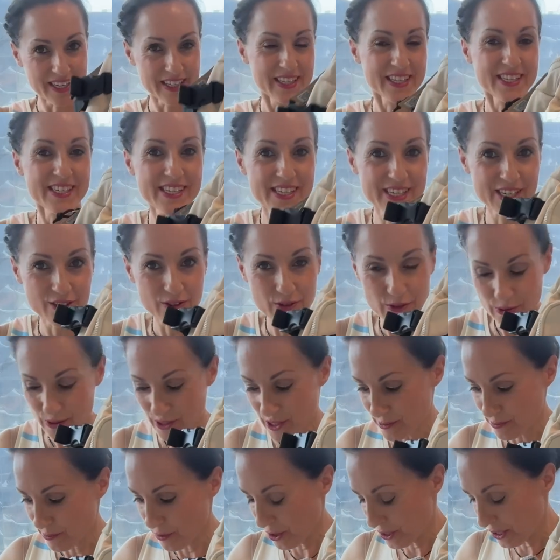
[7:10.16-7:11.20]
this is the
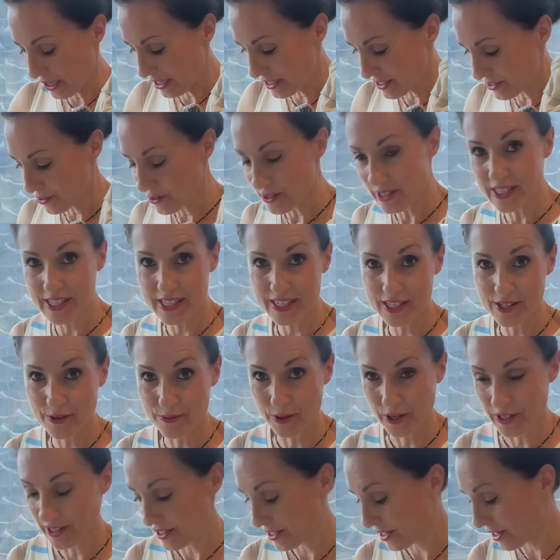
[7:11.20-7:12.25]
newest model, so this is the
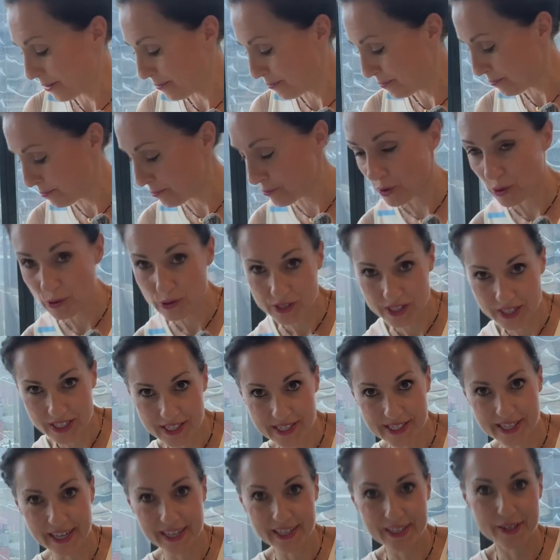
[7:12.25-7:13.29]
one that I'm most
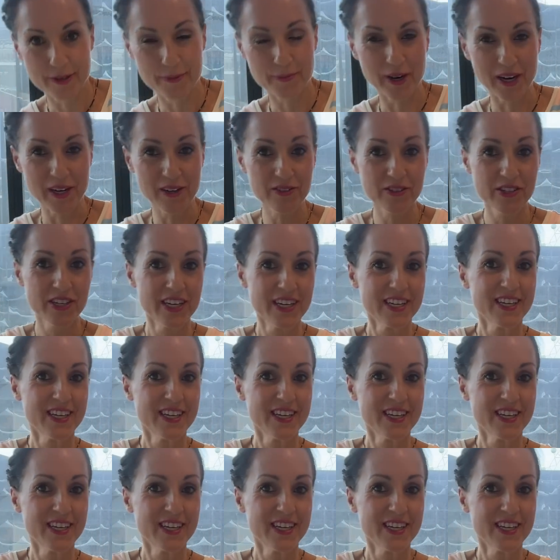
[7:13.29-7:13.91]
excited about.